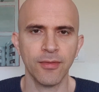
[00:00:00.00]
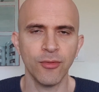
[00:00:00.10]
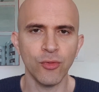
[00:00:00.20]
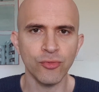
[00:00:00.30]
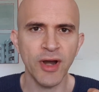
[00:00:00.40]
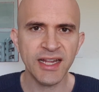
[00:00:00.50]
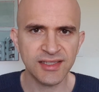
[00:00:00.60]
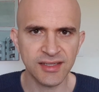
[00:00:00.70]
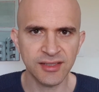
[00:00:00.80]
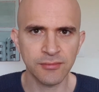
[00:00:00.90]

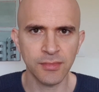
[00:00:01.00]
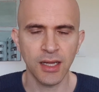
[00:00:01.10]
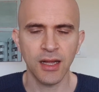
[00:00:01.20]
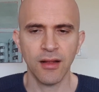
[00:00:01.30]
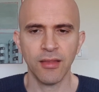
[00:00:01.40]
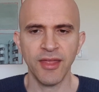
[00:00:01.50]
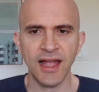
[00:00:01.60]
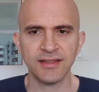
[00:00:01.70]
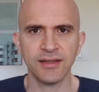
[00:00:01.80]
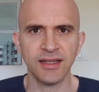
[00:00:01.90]
racism
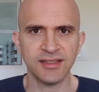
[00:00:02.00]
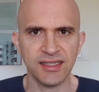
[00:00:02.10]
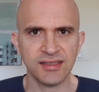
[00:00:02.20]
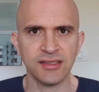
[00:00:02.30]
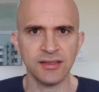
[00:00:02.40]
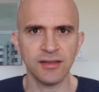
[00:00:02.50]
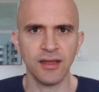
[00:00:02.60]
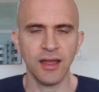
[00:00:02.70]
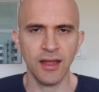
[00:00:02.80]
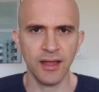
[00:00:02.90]
that existed
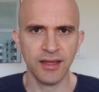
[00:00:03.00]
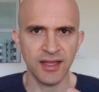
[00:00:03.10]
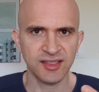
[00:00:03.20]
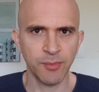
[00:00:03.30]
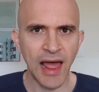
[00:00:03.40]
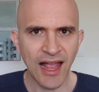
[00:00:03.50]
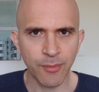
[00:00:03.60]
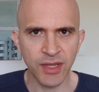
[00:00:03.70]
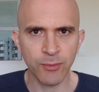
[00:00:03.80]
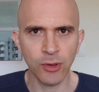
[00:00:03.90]
against
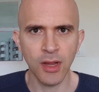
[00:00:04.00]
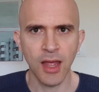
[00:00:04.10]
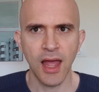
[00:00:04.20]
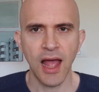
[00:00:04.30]
black people,